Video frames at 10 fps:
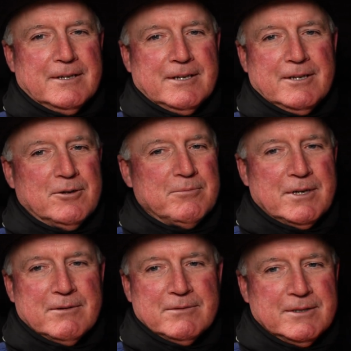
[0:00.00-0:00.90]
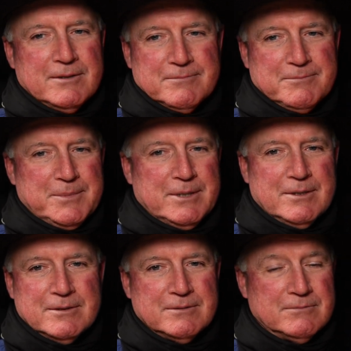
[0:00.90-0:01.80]
Melvin and
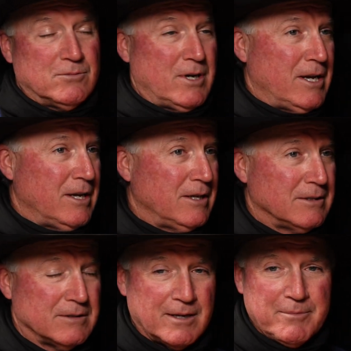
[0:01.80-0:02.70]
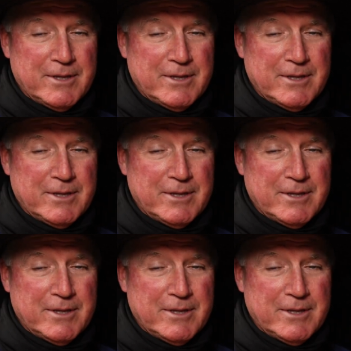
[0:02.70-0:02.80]
Bill and Ray, and